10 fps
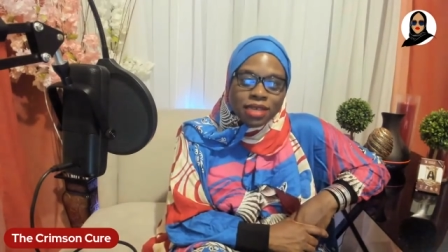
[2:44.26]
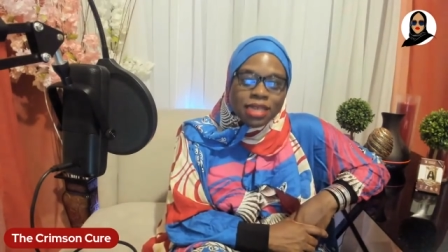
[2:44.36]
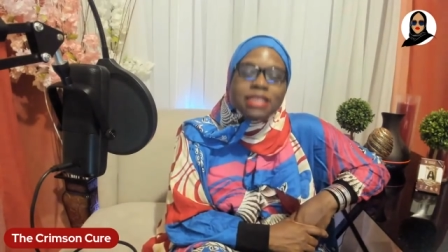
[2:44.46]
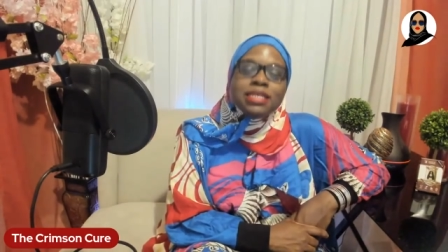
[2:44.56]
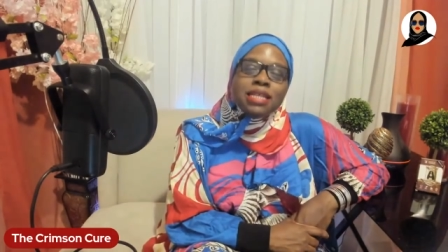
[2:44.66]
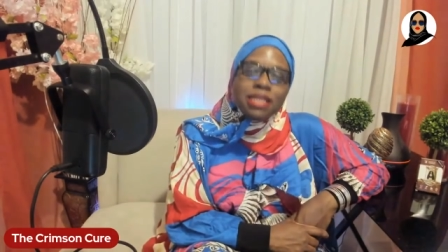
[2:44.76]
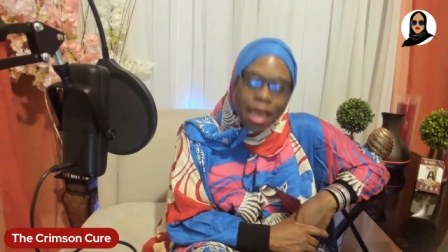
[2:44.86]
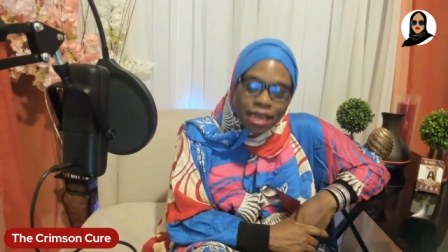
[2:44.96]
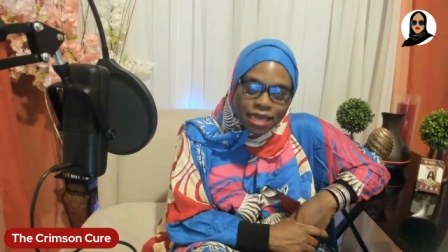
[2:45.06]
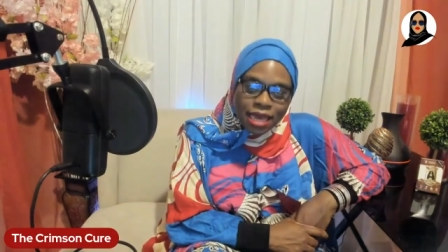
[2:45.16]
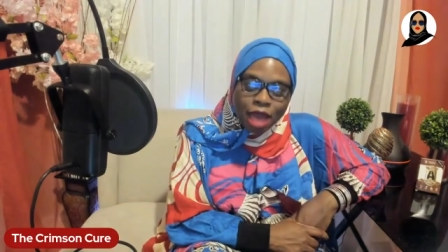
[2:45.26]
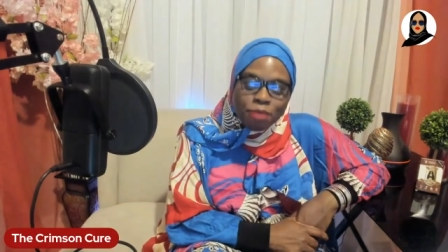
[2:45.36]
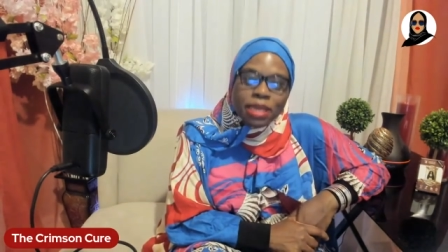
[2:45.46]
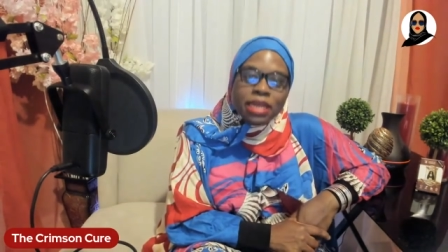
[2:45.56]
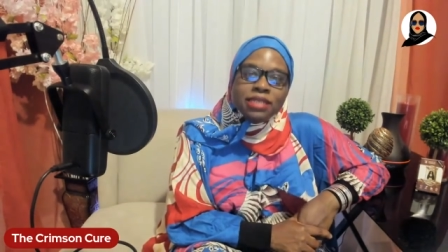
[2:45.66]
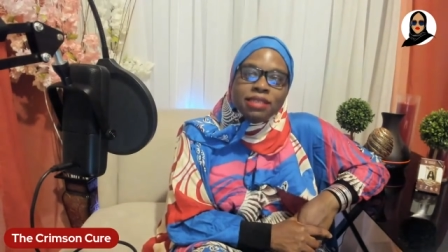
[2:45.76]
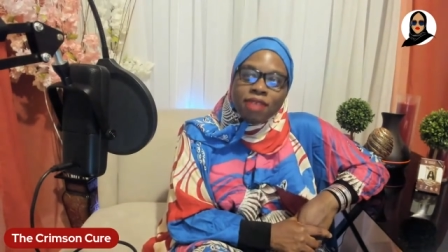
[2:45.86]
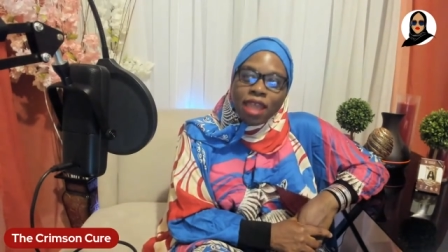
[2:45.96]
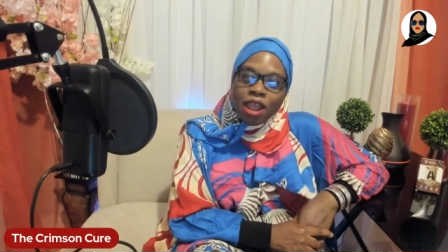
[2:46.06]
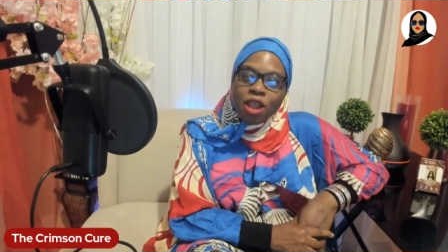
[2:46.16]
It is a nightcap. It is
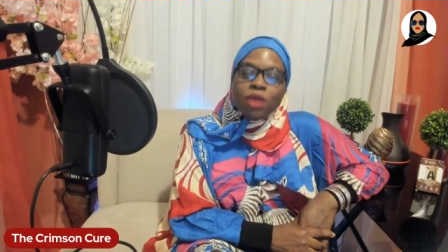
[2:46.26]
there.